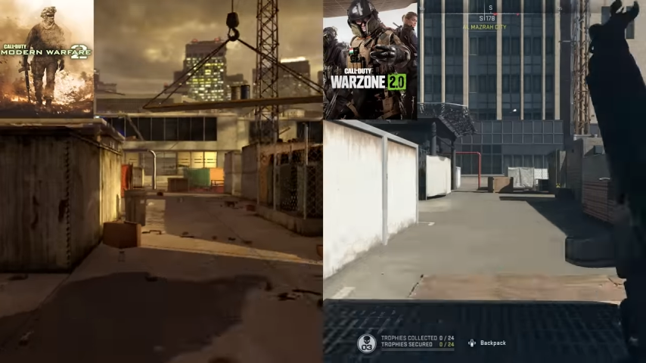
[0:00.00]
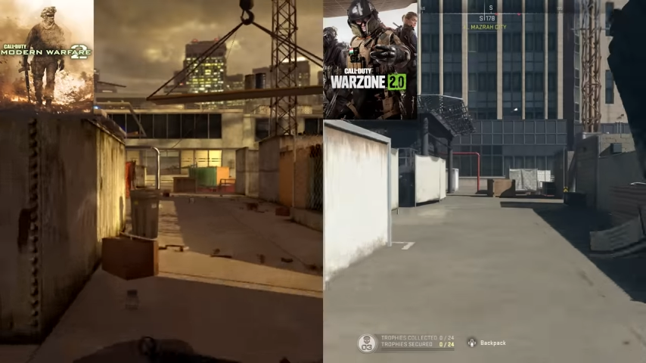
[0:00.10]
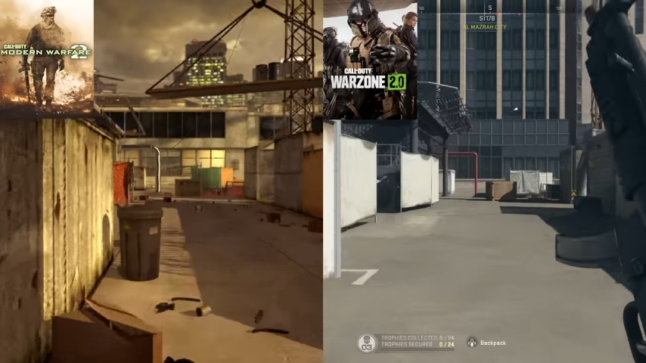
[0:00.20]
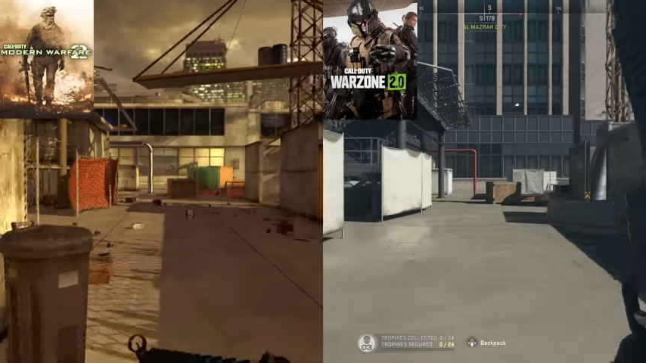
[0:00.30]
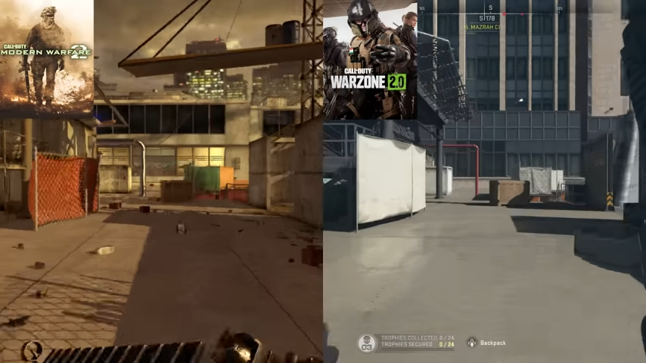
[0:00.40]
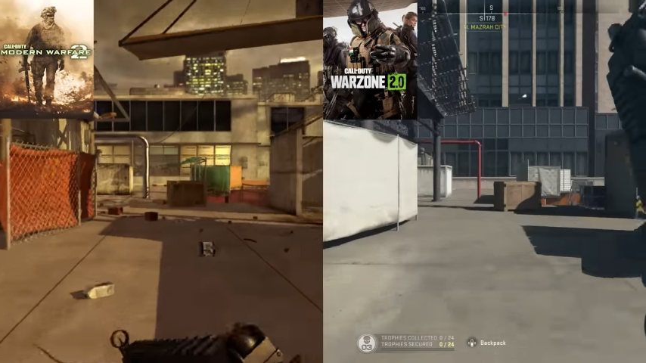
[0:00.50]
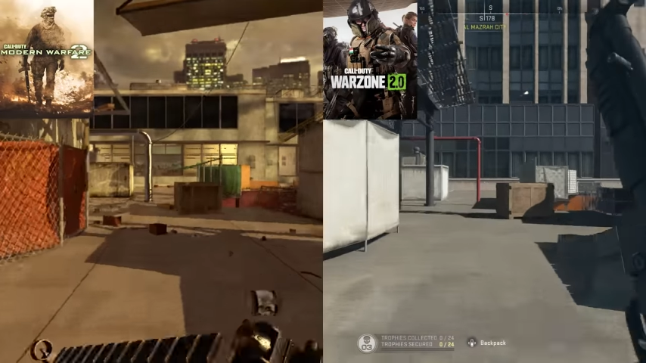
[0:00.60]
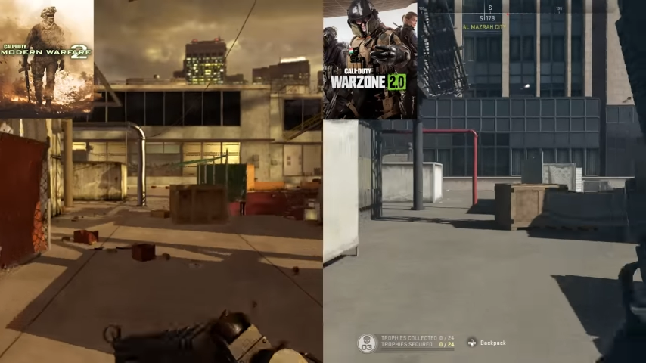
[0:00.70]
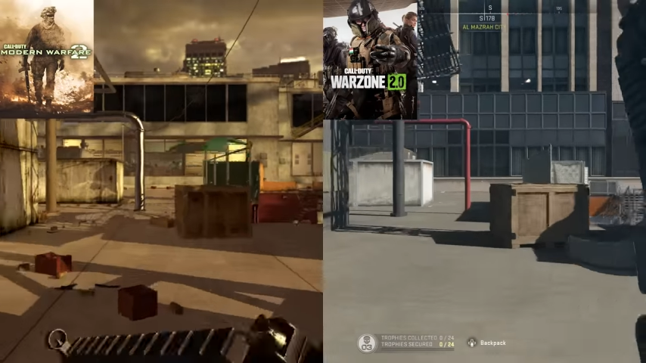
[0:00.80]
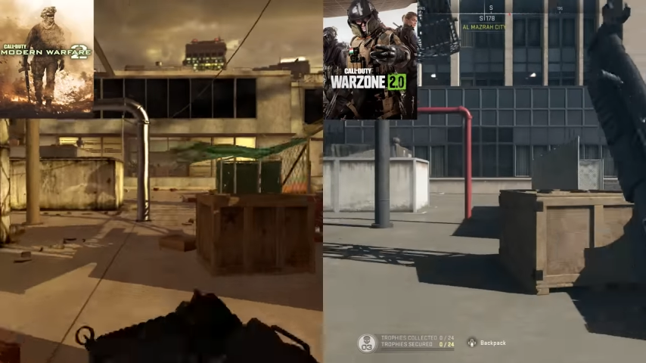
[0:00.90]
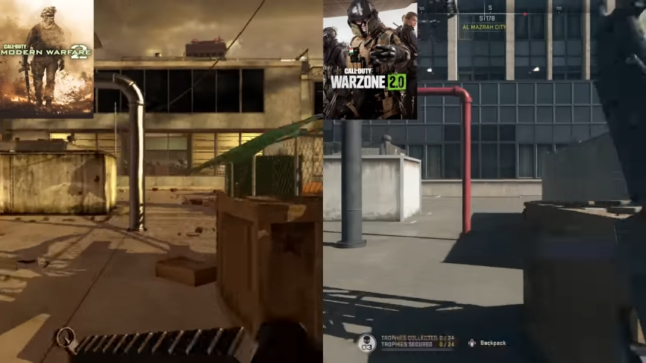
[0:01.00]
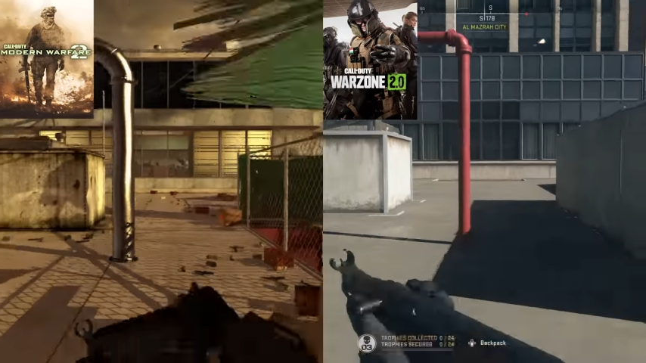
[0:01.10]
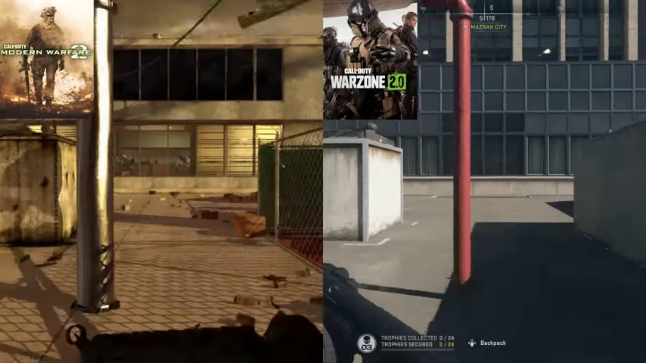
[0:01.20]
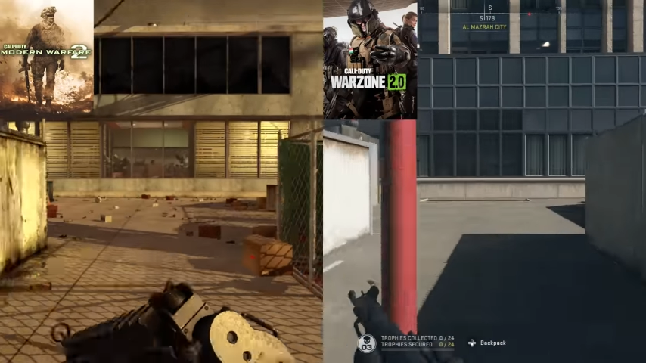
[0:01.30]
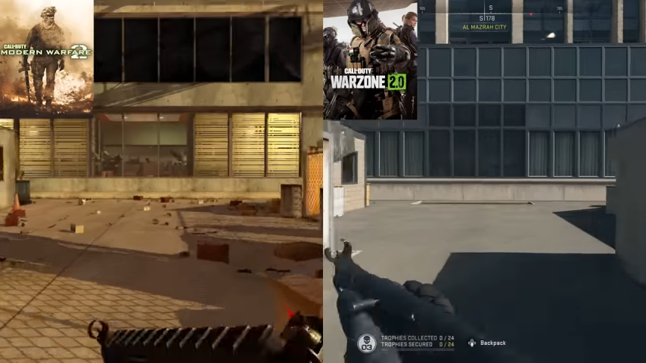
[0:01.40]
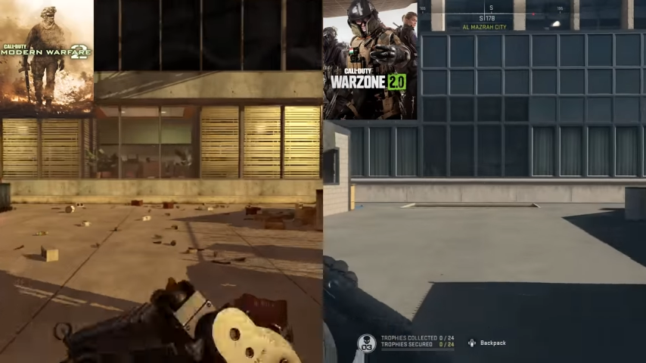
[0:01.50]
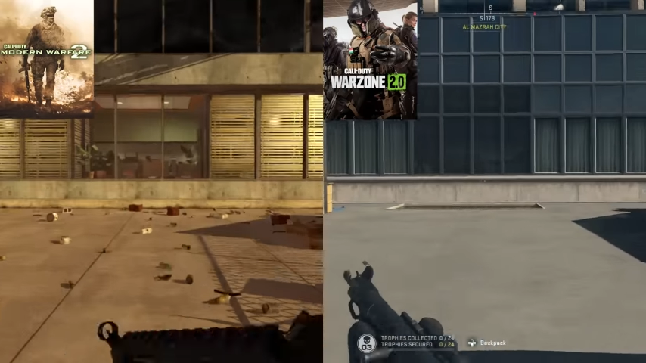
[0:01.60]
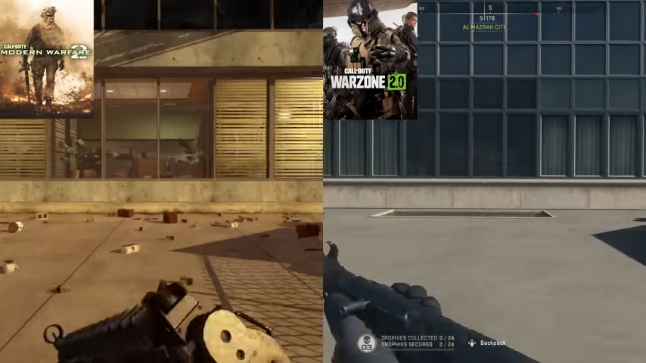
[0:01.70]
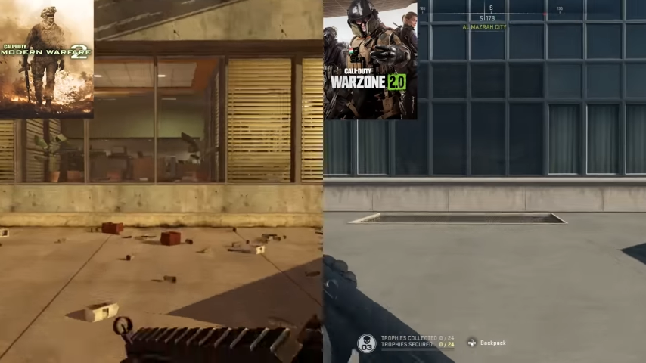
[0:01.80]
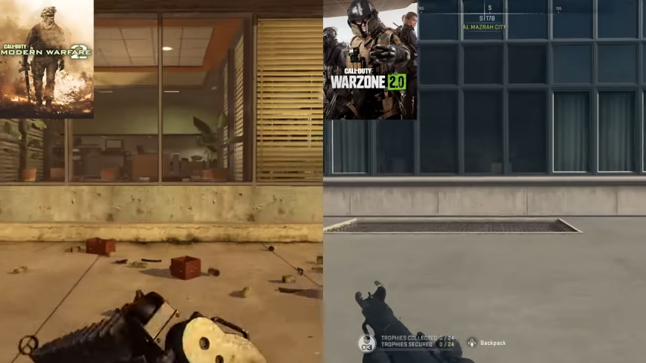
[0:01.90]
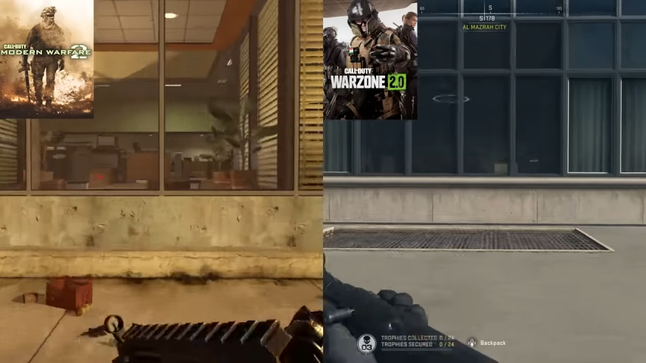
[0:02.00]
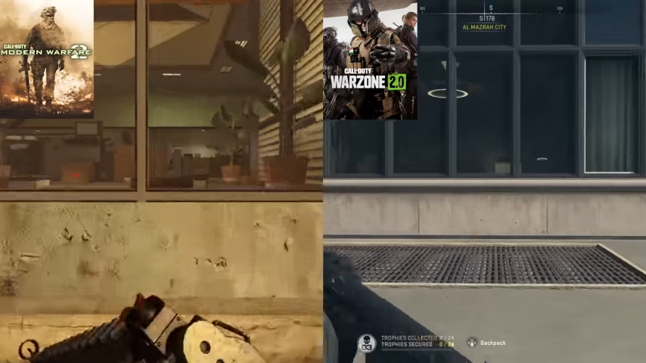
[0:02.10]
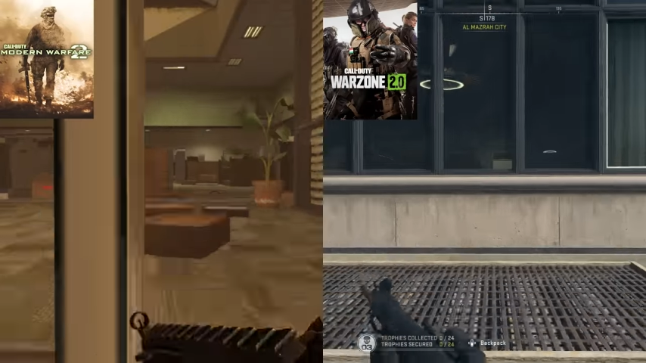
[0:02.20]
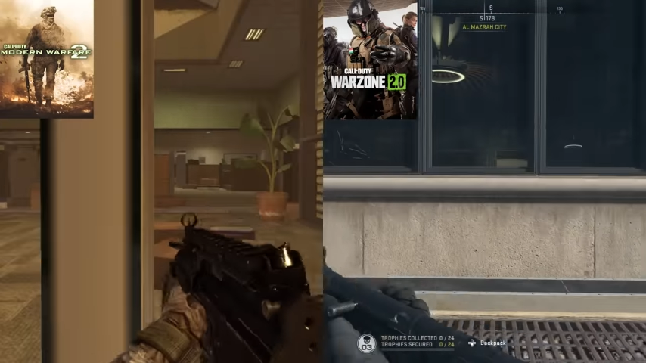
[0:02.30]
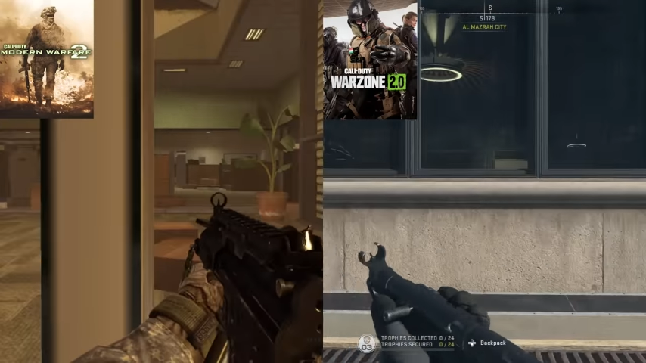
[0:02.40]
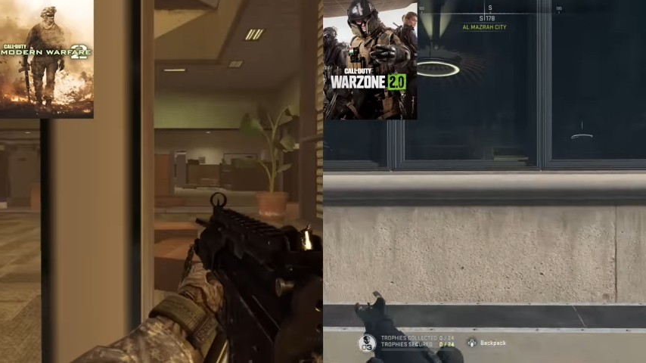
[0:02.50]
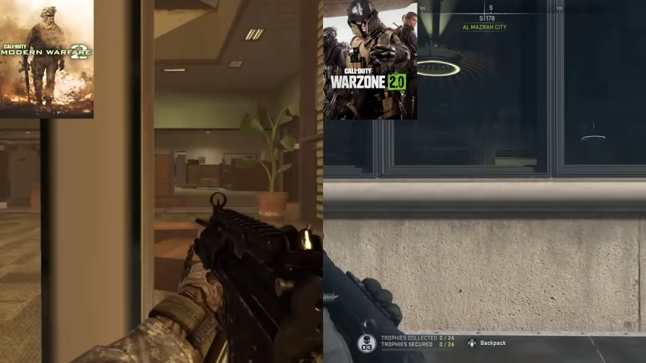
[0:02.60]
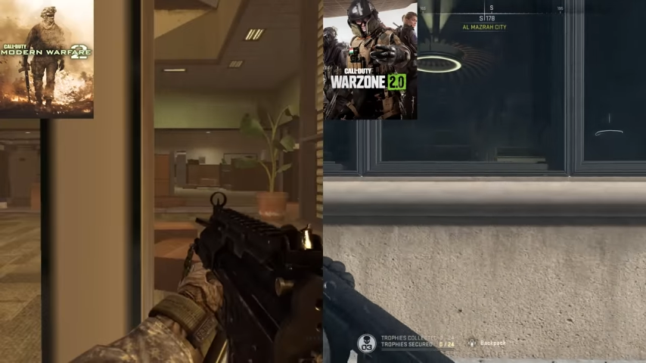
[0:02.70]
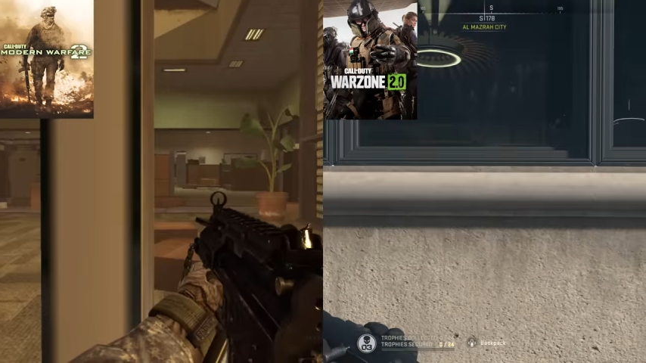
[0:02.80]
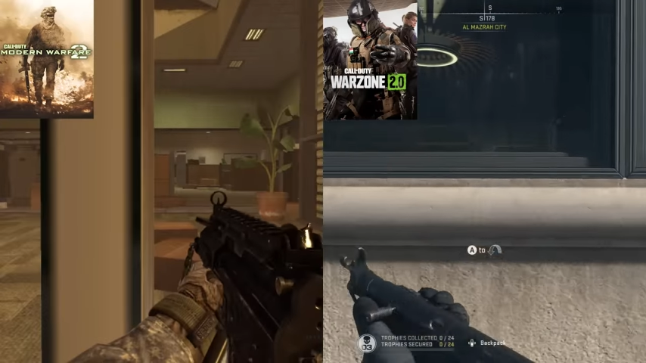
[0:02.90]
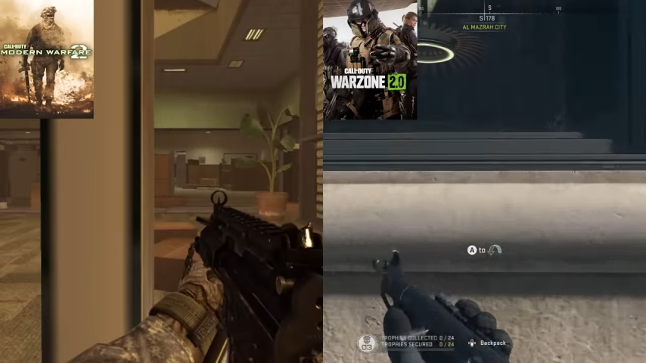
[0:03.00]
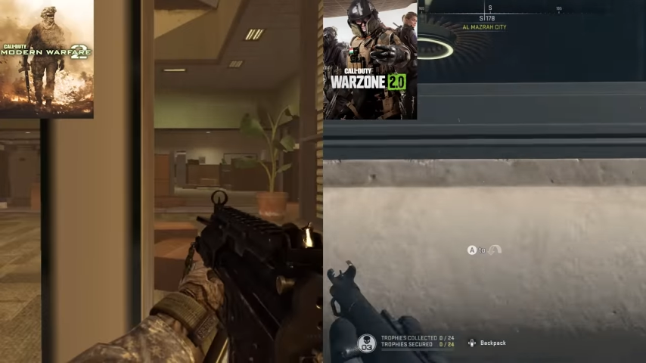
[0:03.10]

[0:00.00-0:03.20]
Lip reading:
(no speaker visible)